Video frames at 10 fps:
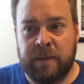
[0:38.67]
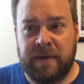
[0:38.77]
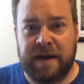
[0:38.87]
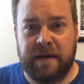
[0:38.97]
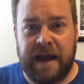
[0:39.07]

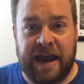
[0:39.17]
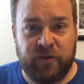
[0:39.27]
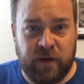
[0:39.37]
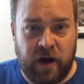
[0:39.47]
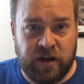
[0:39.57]
But as
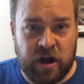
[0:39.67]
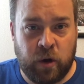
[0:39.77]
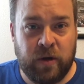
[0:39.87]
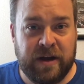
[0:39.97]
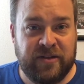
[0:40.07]
we all
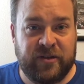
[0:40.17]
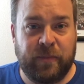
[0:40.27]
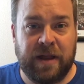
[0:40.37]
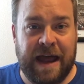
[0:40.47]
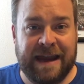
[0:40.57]
know,
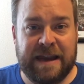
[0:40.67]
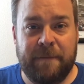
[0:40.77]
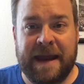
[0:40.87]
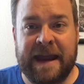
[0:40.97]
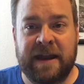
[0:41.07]
supply and
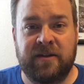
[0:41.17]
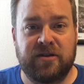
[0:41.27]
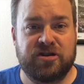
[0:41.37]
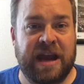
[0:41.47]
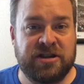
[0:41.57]

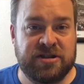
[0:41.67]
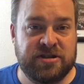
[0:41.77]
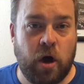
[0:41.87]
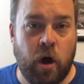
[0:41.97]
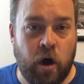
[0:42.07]
demand
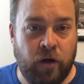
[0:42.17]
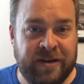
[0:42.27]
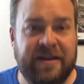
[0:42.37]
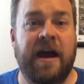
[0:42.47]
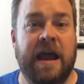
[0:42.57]
changes all the
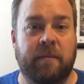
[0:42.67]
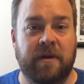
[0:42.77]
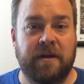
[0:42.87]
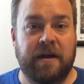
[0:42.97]
time.